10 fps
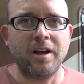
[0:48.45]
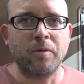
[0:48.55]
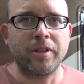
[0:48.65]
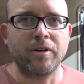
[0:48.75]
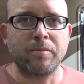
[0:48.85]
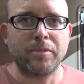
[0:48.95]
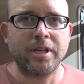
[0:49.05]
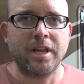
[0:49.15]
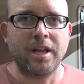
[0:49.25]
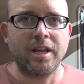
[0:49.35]
whether it
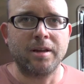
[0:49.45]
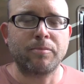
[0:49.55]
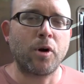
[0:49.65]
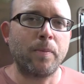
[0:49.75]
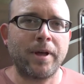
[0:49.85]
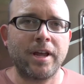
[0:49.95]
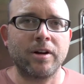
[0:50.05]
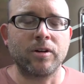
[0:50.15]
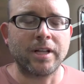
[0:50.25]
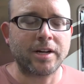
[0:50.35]
be a
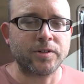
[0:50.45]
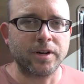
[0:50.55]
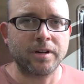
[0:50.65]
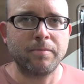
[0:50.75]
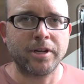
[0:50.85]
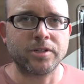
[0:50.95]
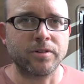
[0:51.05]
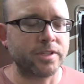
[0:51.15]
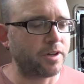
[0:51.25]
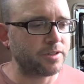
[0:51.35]
propane or electric. Make
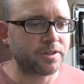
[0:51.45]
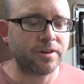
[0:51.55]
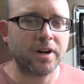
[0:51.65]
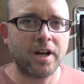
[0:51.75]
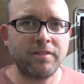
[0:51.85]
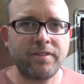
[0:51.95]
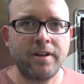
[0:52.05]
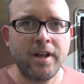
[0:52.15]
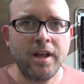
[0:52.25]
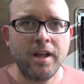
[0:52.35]
sure it's all turned off,
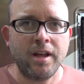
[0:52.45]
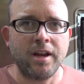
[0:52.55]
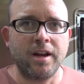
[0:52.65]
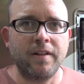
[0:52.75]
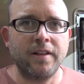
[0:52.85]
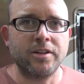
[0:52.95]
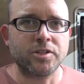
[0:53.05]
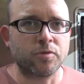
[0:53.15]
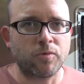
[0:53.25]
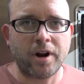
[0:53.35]
and then
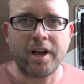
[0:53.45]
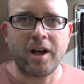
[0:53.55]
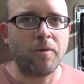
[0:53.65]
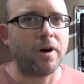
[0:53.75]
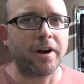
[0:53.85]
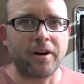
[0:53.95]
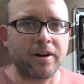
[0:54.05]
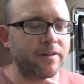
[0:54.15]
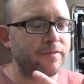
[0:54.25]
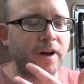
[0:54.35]
just run a hot
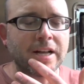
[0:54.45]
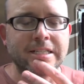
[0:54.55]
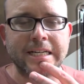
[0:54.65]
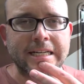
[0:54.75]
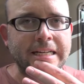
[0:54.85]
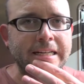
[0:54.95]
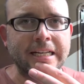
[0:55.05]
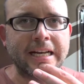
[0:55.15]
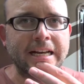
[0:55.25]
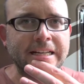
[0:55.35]
water faucet
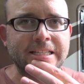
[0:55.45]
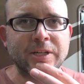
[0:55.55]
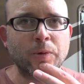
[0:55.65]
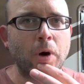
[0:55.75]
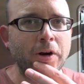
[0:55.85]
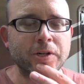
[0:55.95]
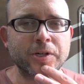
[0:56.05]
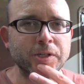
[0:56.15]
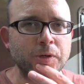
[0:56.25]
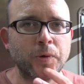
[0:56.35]
until the water
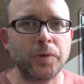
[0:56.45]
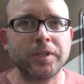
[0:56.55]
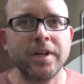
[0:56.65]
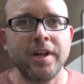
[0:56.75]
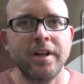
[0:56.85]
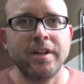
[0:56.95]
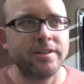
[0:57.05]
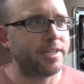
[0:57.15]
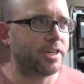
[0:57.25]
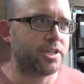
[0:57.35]
turns cold.
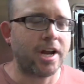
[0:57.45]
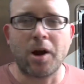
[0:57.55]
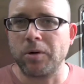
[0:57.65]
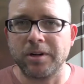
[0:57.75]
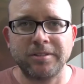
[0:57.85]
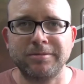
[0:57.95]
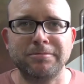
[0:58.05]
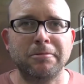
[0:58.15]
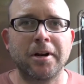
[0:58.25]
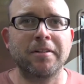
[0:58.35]
Take a shower,
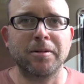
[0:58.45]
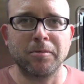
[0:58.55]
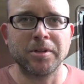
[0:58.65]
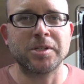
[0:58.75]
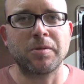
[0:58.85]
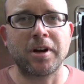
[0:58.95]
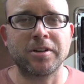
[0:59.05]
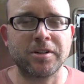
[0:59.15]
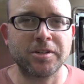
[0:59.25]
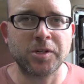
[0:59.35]
whatever. Once the
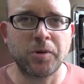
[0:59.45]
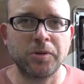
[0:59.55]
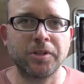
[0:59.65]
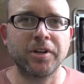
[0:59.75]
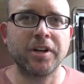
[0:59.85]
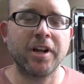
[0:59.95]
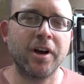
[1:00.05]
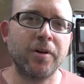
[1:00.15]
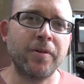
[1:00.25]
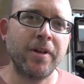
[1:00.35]
water turns cold, you're good to
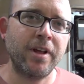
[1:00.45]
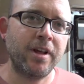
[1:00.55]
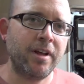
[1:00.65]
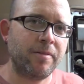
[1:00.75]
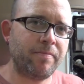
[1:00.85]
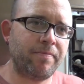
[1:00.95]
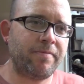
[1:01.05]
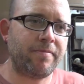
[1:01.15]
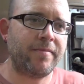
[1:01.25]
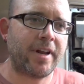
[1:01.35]
go.
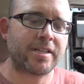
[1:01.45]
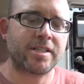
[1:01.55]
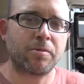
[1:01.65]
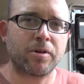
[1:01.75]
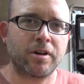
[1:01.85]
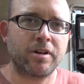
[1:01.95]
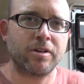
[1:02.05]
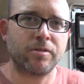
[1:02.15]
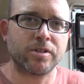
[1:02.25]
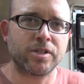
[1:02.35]
Next thing we're going to
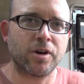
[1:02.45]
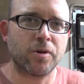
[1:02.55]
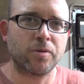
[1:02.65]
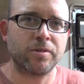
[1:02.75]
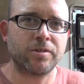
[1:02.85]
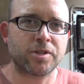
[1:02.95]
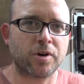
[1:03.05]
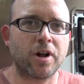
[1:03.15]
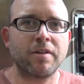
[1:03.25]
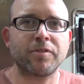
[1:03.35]
do is go
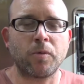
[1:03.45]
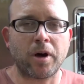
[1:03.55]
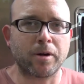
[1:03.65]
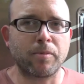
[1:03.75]
turn off the water